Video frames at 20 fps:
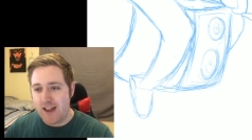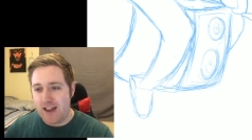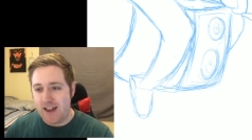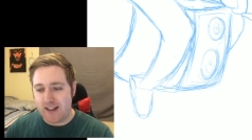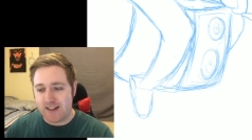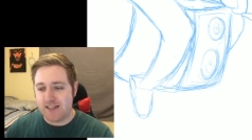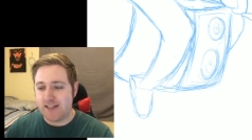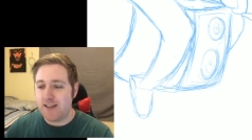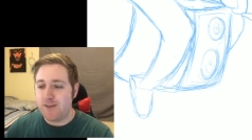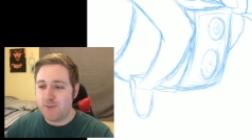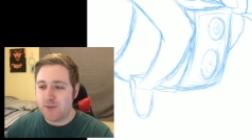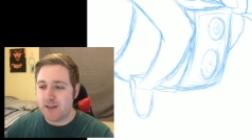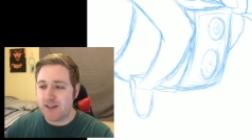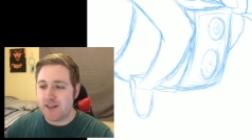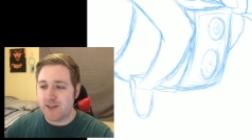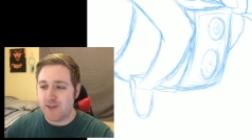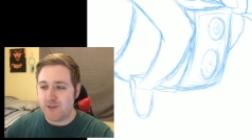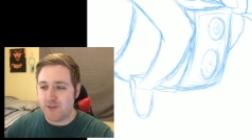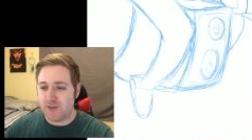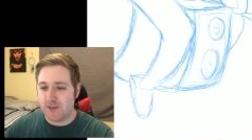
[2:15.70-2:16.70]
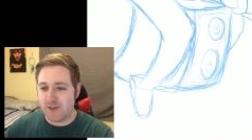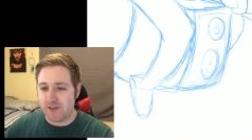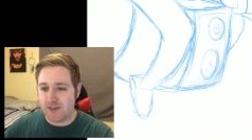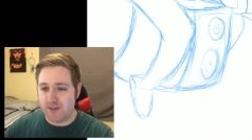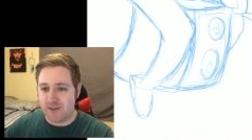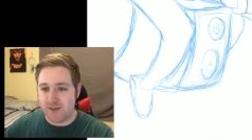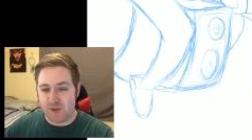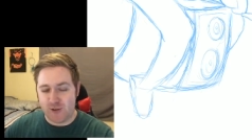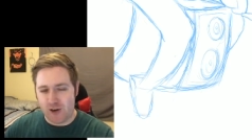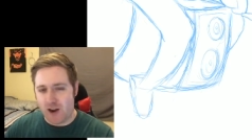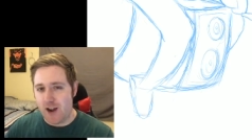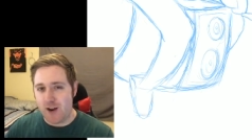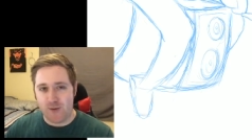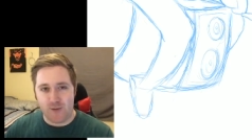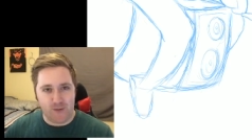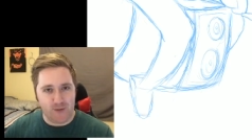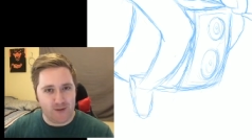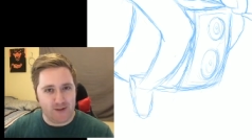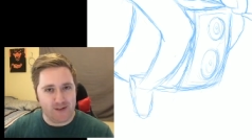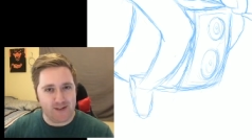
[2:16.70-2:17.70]
it seems like there's
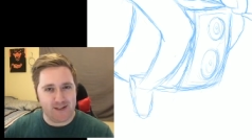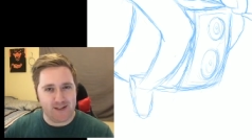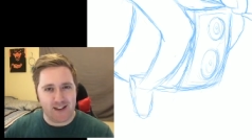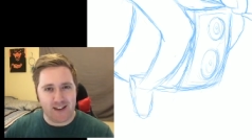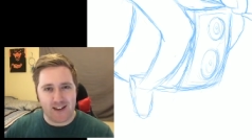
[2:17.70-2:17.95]
genres.